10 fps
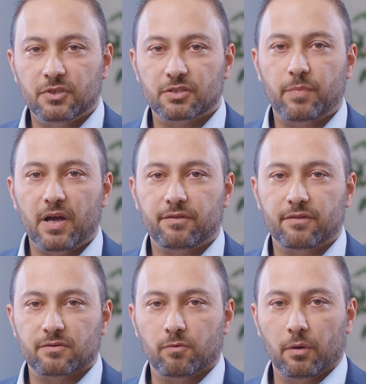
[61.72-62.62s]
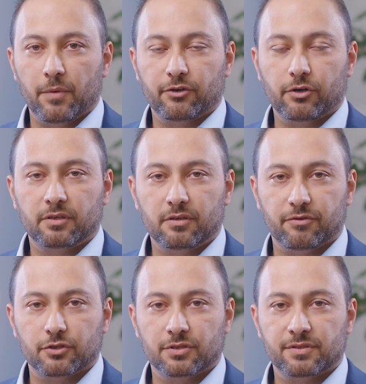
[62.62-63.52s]
despite these volumetric
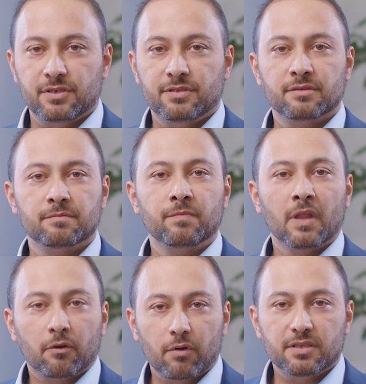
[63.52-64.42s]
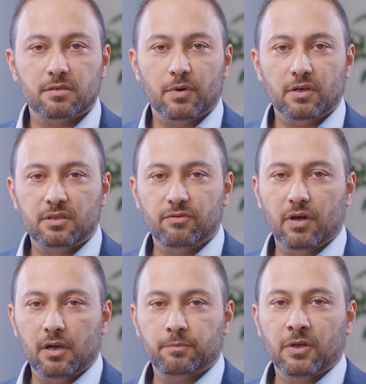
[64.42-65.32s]
deficiencies, Grenzebach
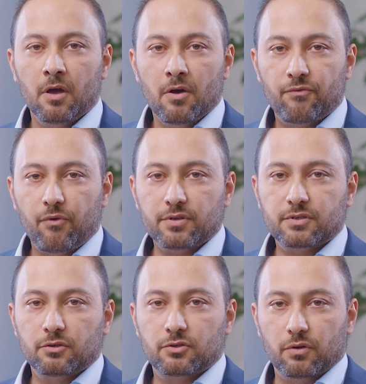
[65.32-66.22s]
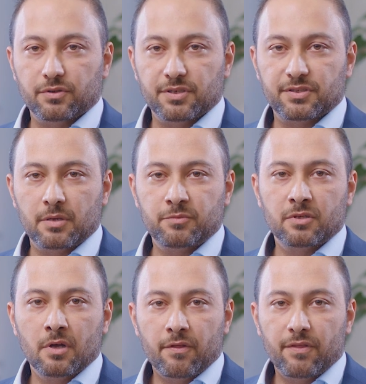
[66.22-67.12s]
developed force control systems
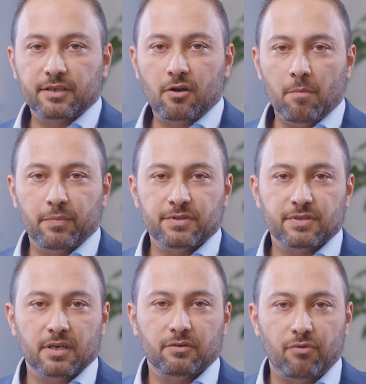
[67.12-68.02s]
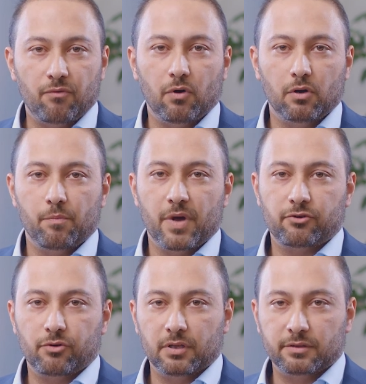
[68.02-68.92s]
that compensate for
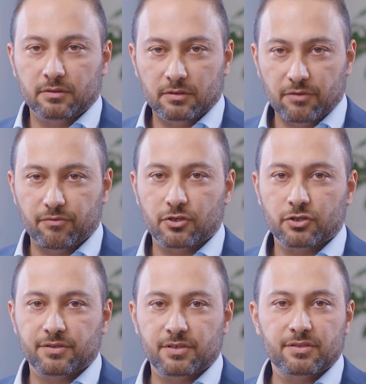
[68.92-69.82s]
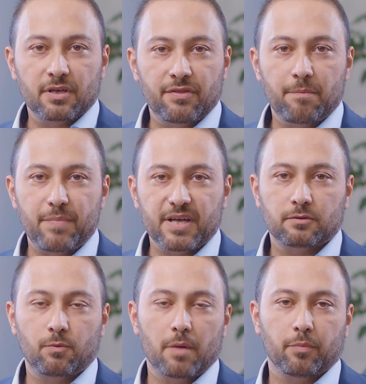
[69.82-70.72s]
volumetrical deficiencies in the
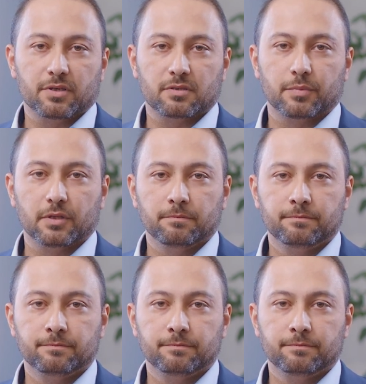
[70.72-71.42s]
best way possible.